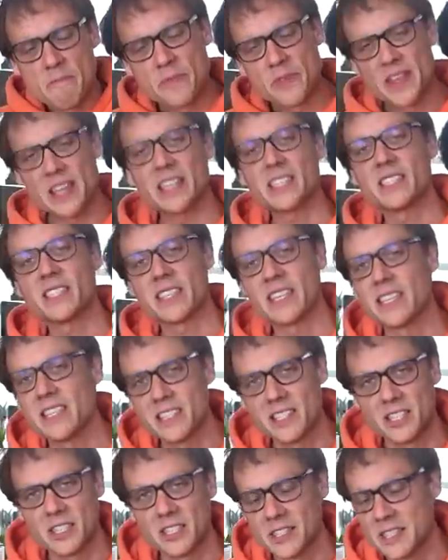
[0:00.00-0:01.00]
this
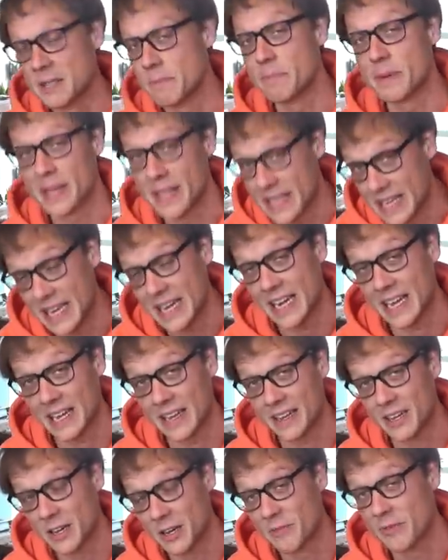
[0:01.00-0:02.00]
is just the
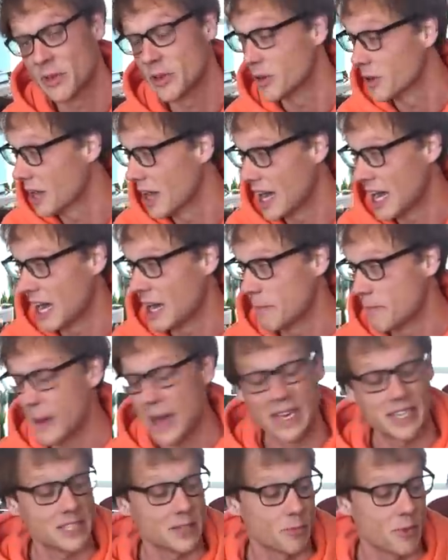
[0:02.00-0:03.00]
beginning of your uh,
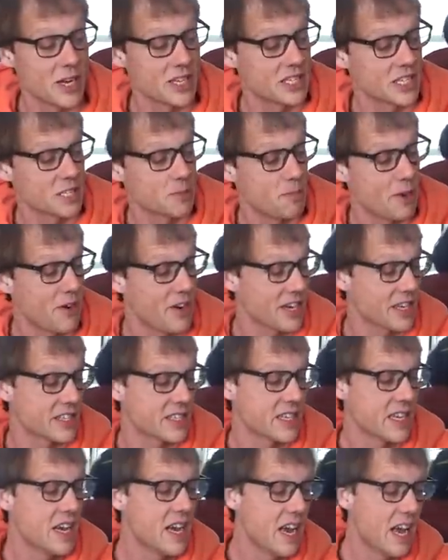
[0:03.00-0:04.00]
Bantam West
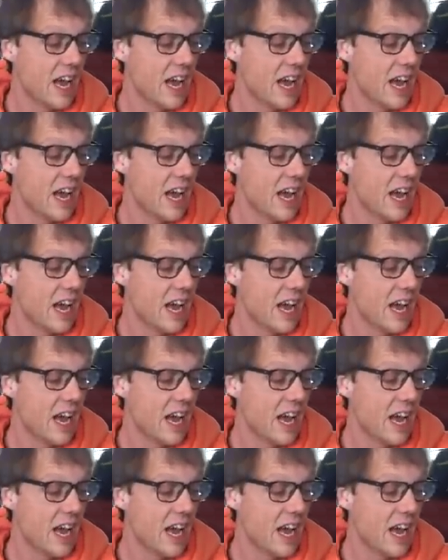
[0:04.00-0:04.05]
experience.